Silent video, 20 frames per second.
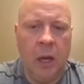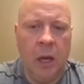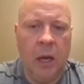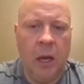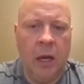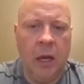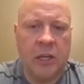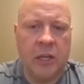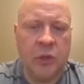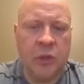
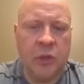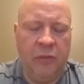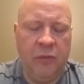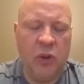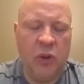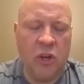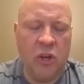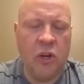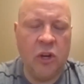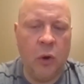Uh, so if
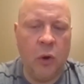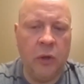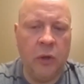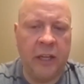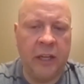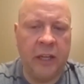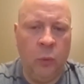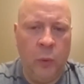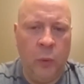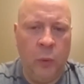you can go
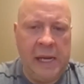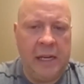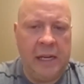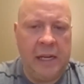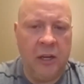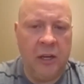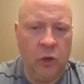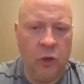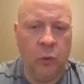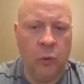like a
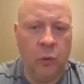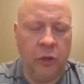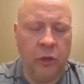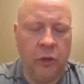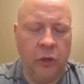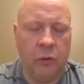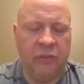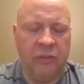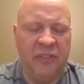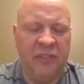week, your,
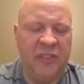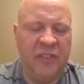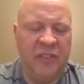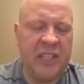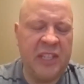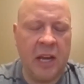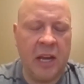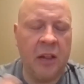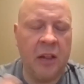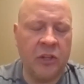your
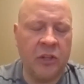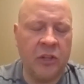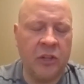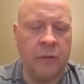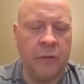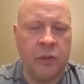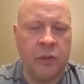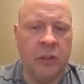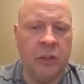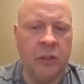physiology
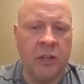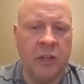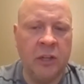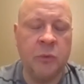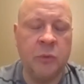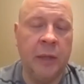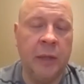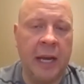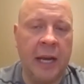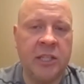of your
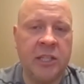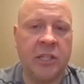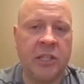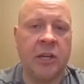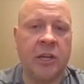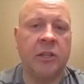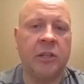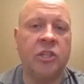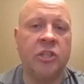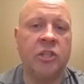lungs will actually
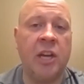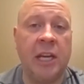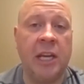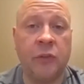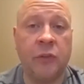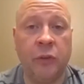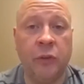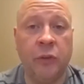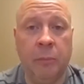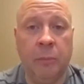start to
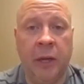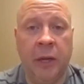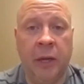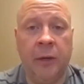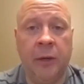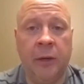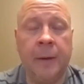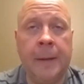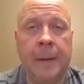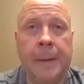change for the better.